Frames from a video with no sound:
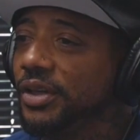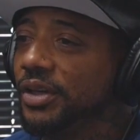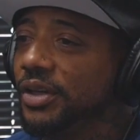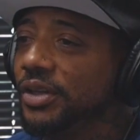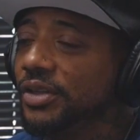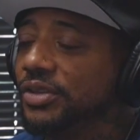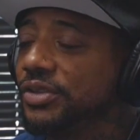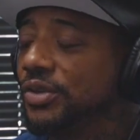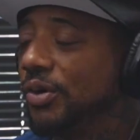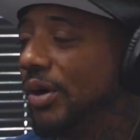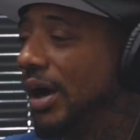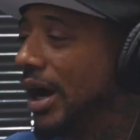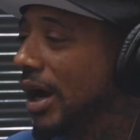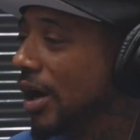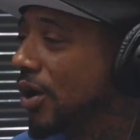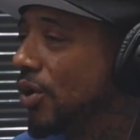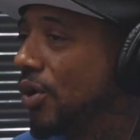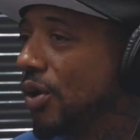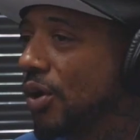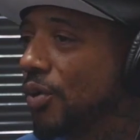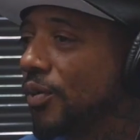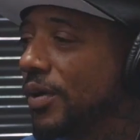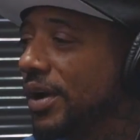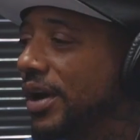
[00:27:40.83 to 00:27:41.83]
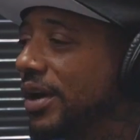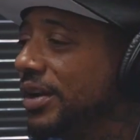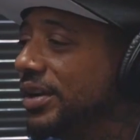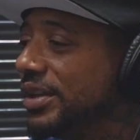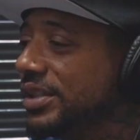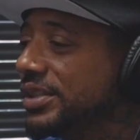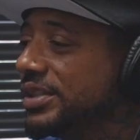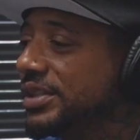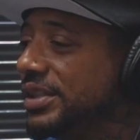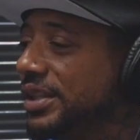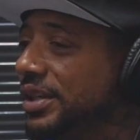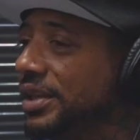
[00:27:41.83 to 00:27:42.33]
So I go around this
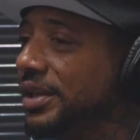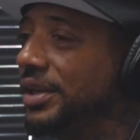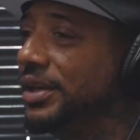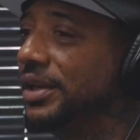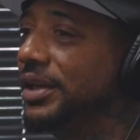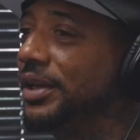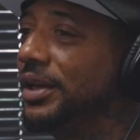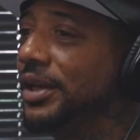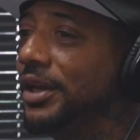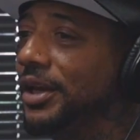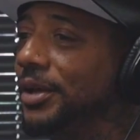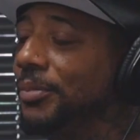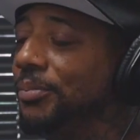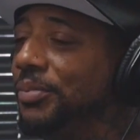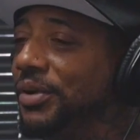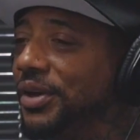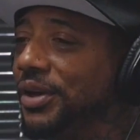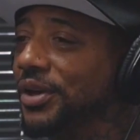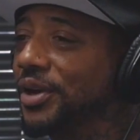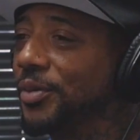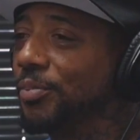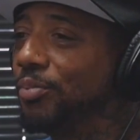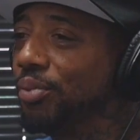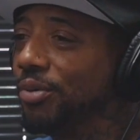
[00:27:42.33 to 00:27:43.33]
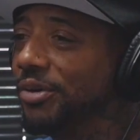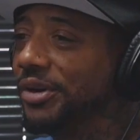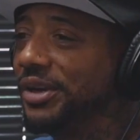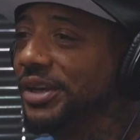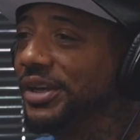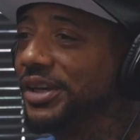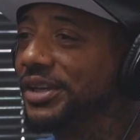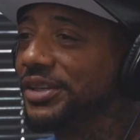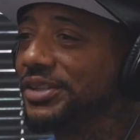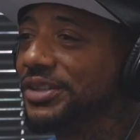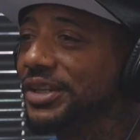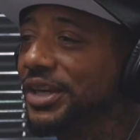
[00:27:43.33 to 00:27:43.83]
city being a
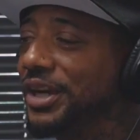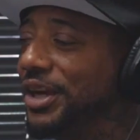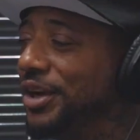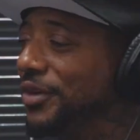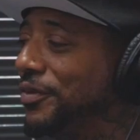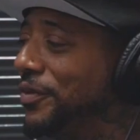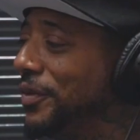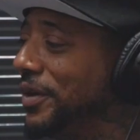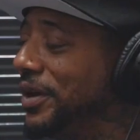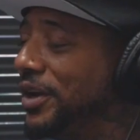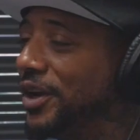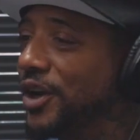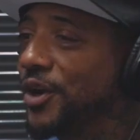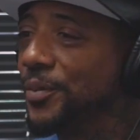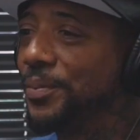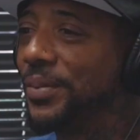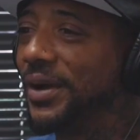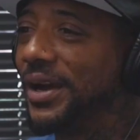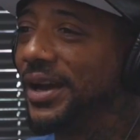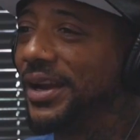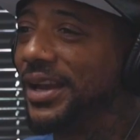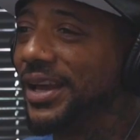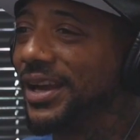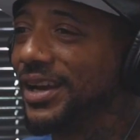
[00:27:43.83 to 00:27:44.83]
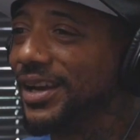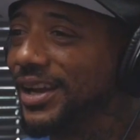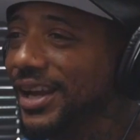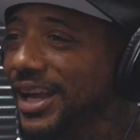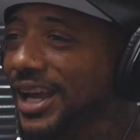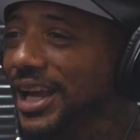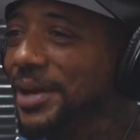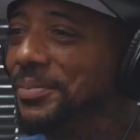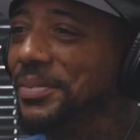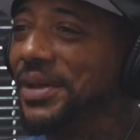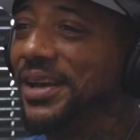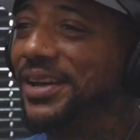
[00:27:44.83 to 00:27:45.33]
bridge for everybody that
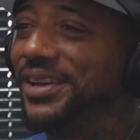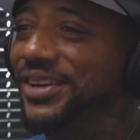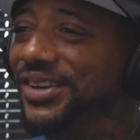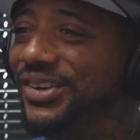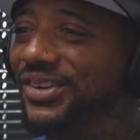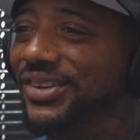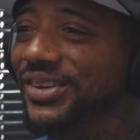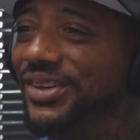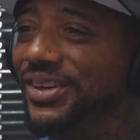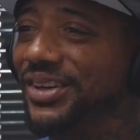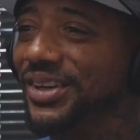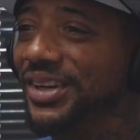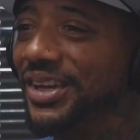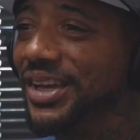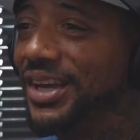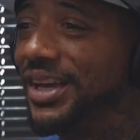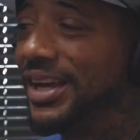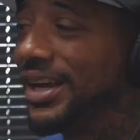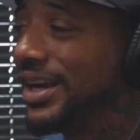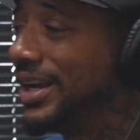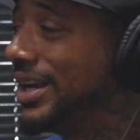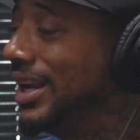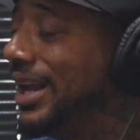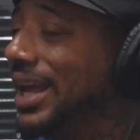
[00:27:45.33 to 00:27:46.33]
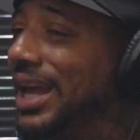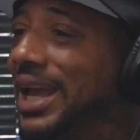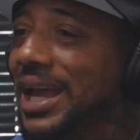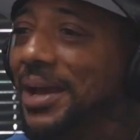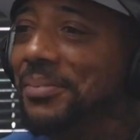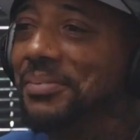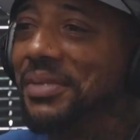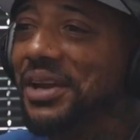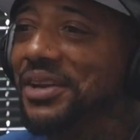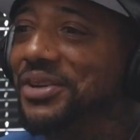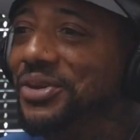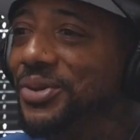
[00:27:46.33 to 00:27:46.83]
claim they good, claim
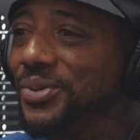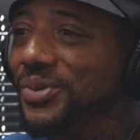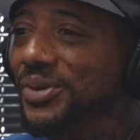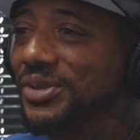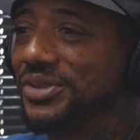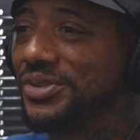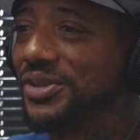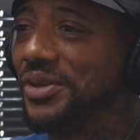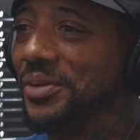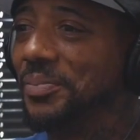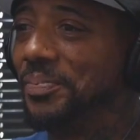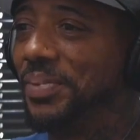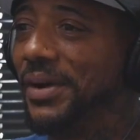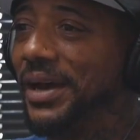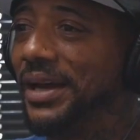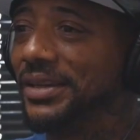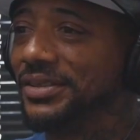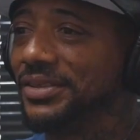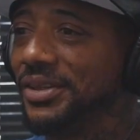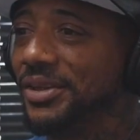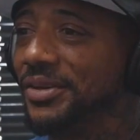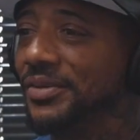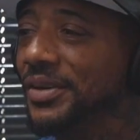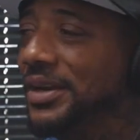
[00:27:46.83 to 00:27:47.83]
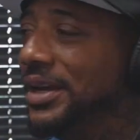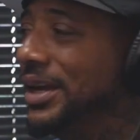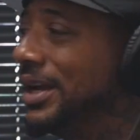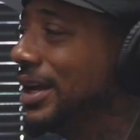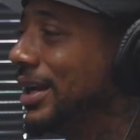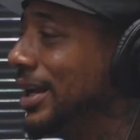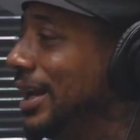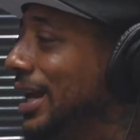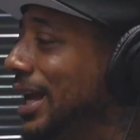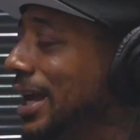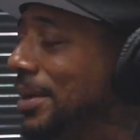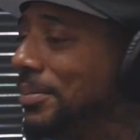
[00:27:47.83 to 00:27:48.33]
they doing something positive,
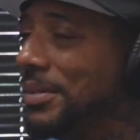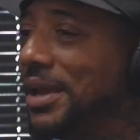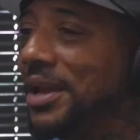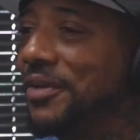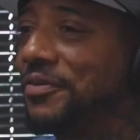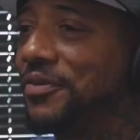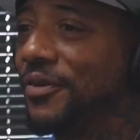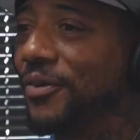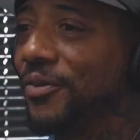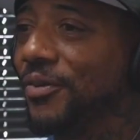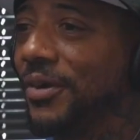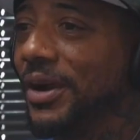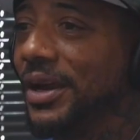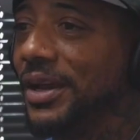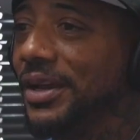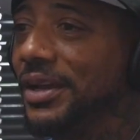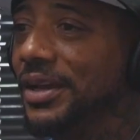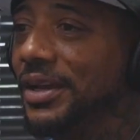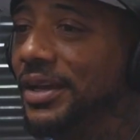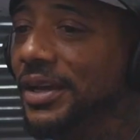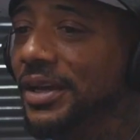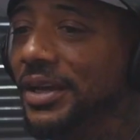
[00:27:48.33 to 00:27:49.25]
claim they for right,